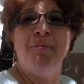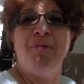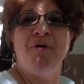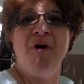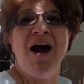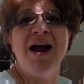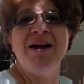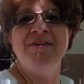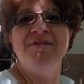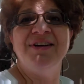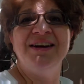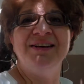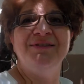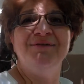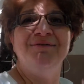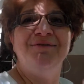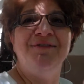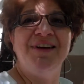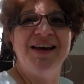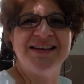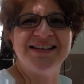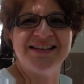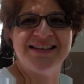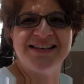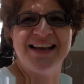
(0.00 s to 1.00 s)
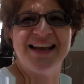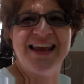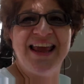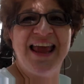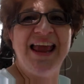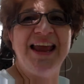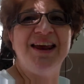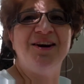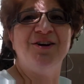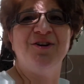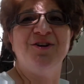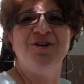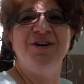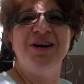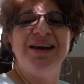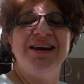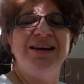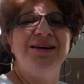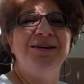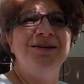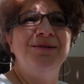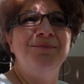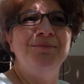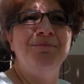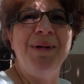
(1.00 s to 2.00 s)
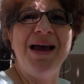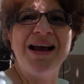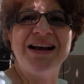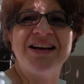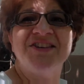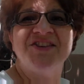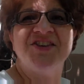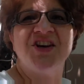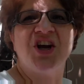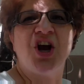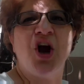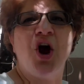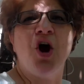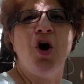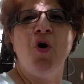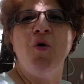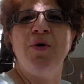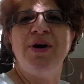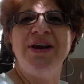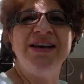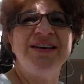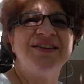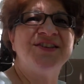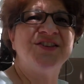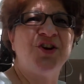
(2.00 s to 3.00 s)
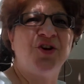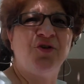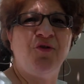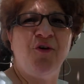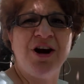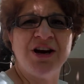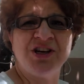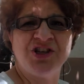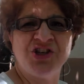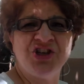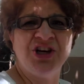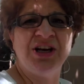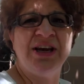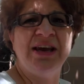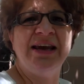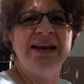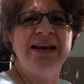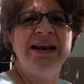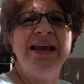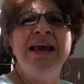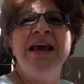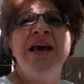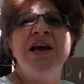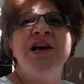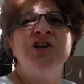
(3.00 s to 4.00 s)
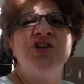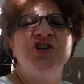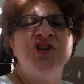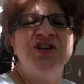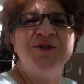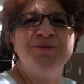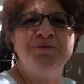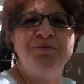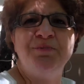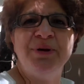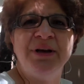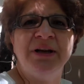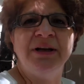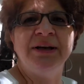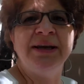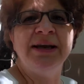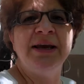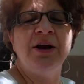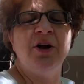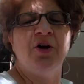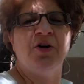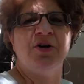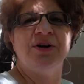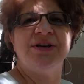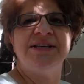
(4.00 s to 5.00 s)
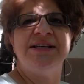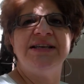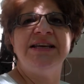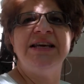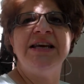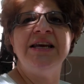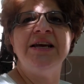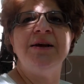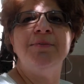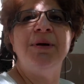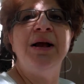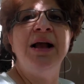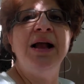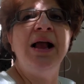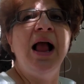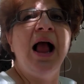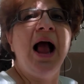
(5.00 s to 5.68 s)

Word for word: private investigator in Mexico. He's crushing it. She's building her team.